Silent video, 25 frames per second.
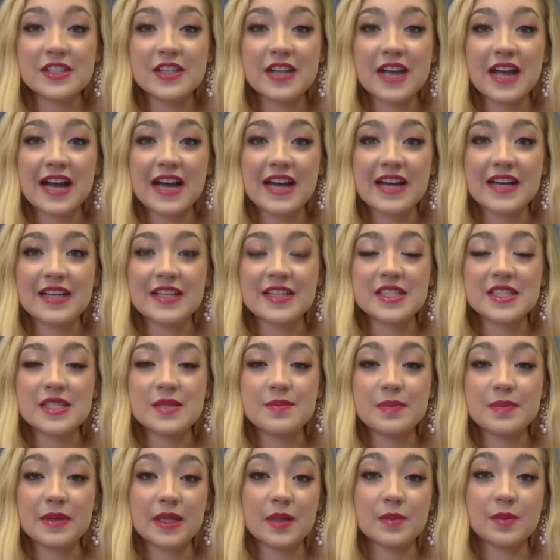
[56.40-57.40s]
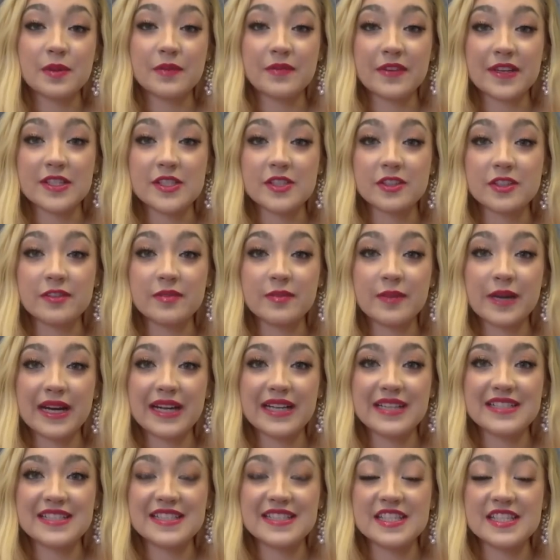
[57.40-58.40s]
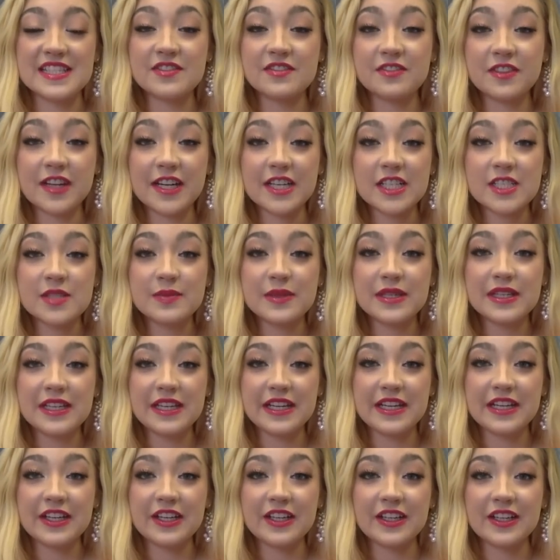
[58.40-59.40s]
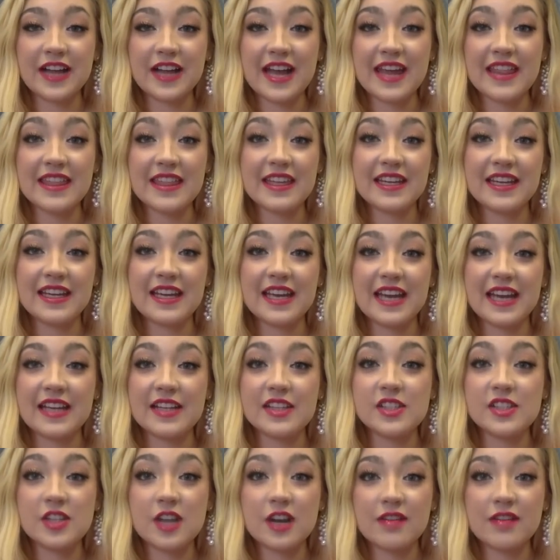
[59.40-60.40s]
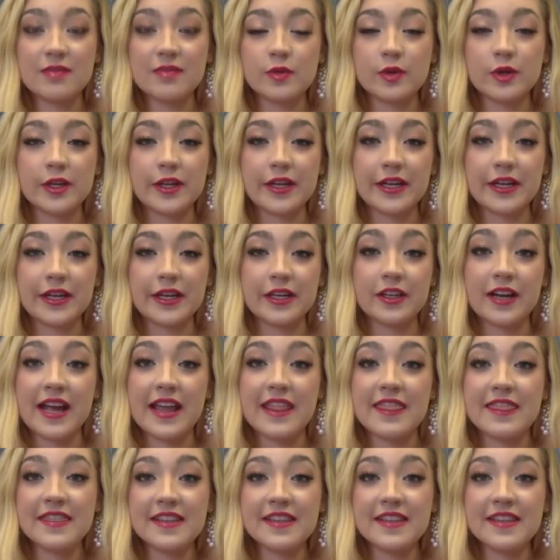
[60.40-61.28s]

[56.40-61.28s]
has been a professor of mine since freshman year and then again sophomore year. And